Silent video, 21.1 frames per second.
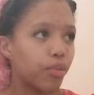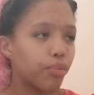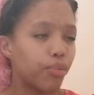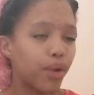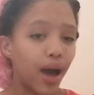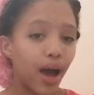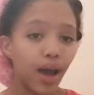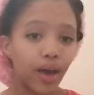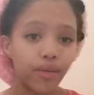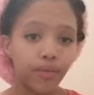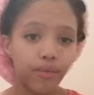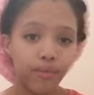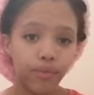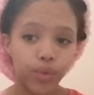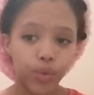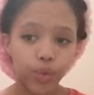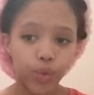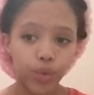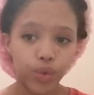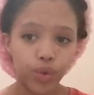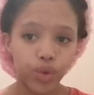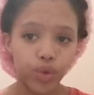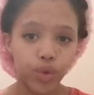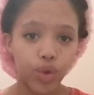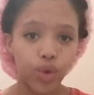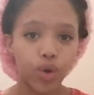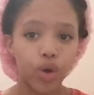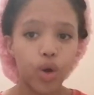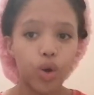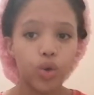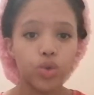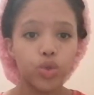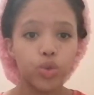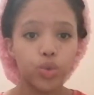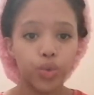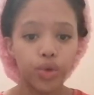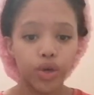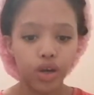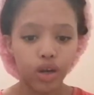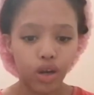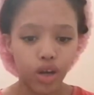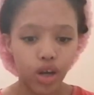buy food or go to
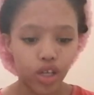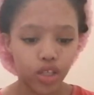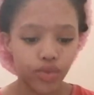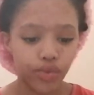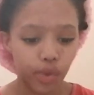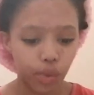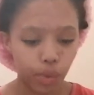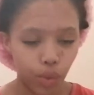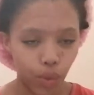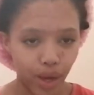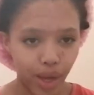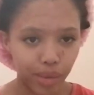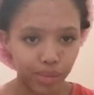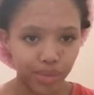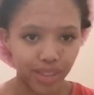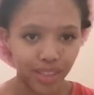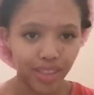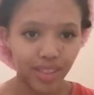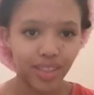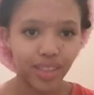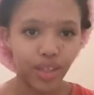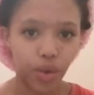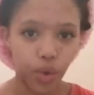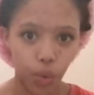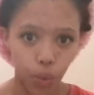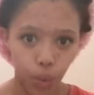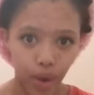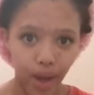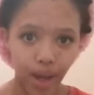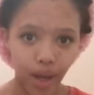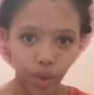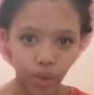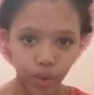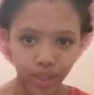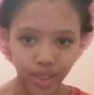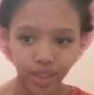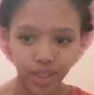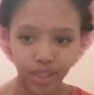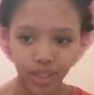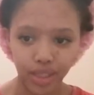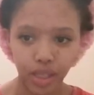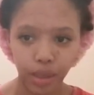a class from where i'm sitting where i was
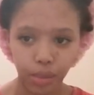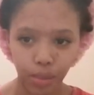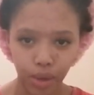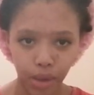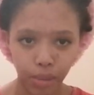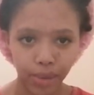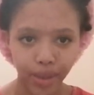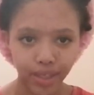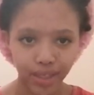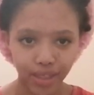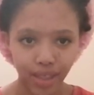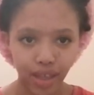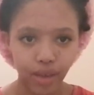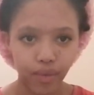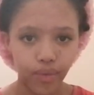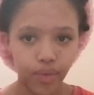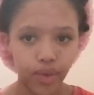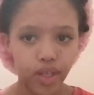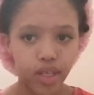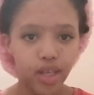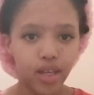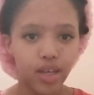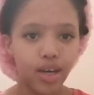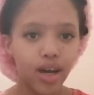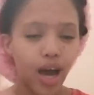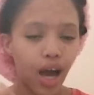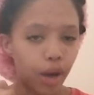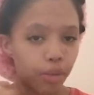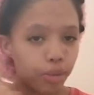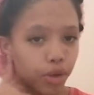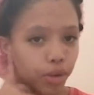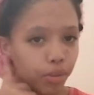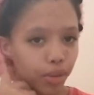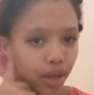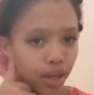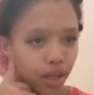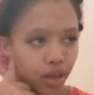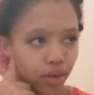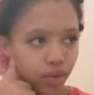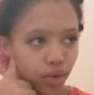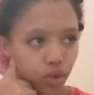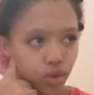sitting by myself i put my
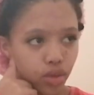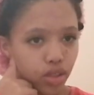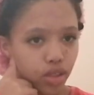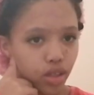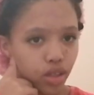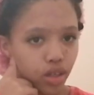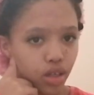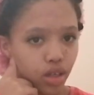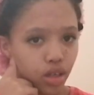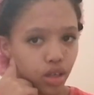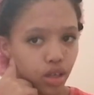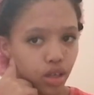earphones in